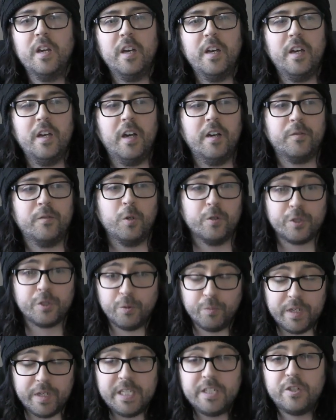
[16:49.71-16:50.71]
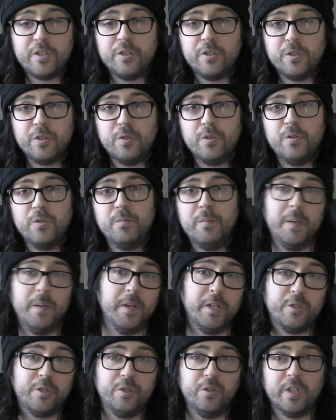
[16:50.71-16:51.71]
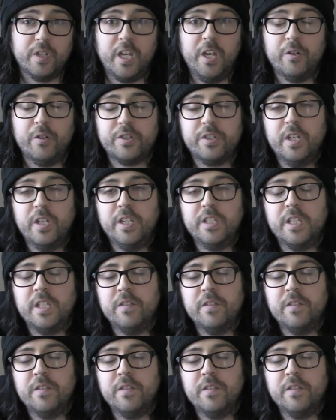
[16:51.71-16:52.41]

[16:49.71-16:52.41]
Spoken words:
I've got terrain to do. Maybe I should do a Chaos Knight.